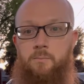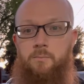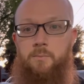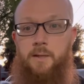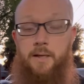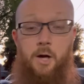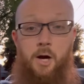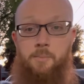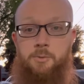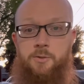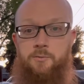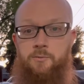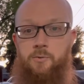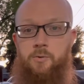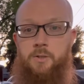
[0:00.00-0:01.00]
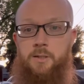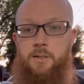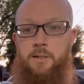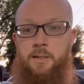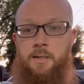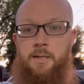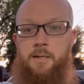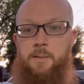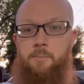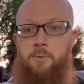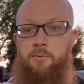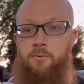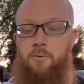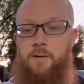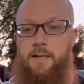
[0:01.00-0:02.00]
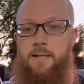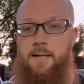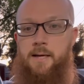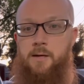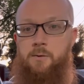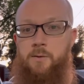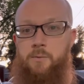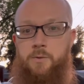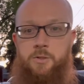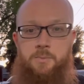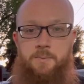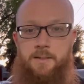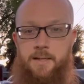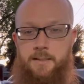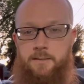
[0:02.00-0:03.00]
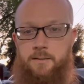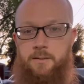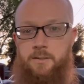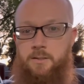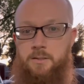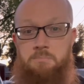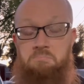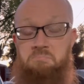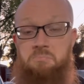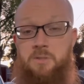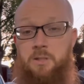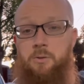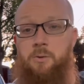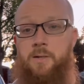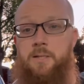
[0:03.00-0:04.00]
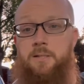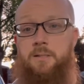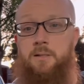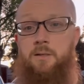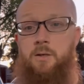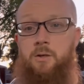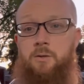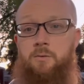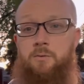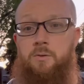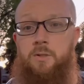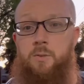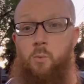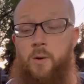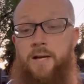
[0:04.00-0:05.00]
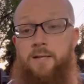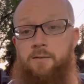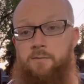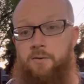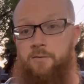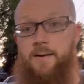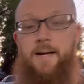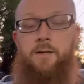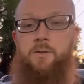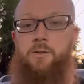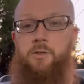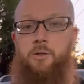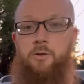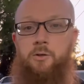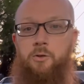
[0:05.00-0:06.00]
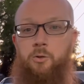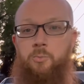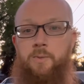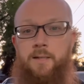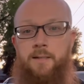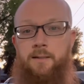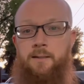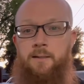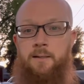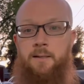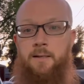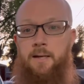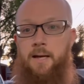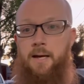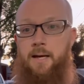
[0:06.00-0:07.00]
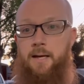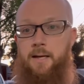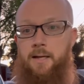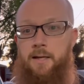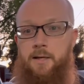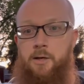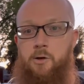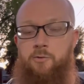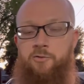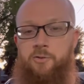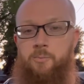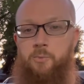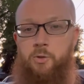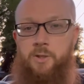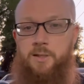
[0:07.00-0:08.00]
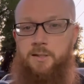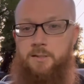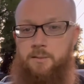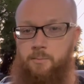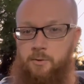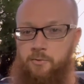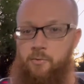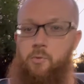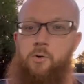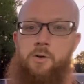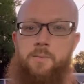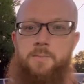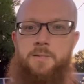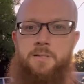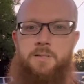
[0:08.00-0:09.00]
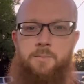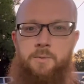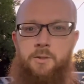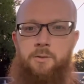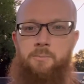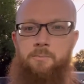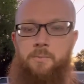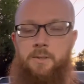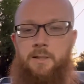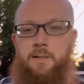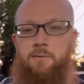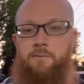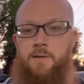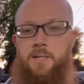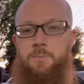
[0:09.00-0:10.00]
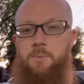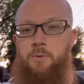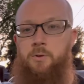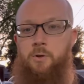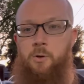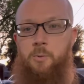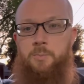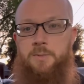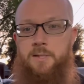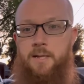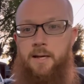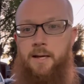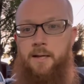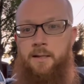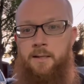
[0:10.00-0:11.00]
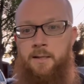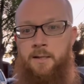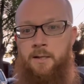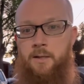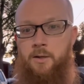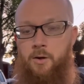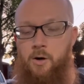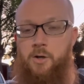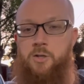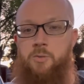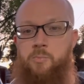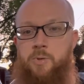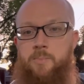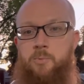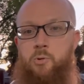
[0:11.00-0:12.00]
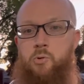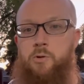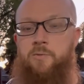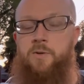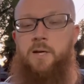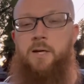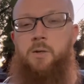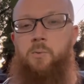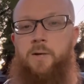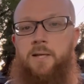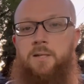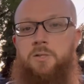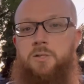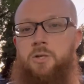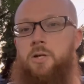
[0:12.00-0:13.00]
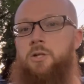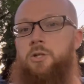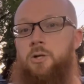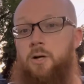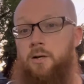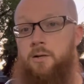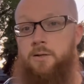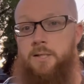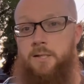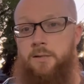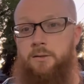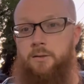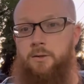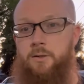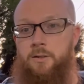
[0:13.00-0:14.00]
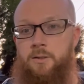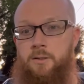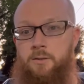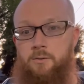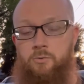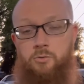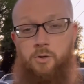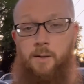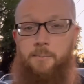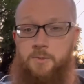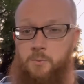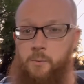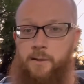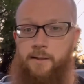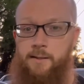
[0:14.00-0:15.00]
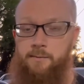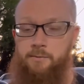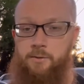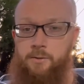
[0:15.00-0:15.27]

an option for it. But for right now, it would just be nice to just decrease the weight of the factory hood a little bit. And I know from looking at some of the forums and some of the Facebook groups that there are some people who have cut away the structure underneath the hood, dropped some weight off the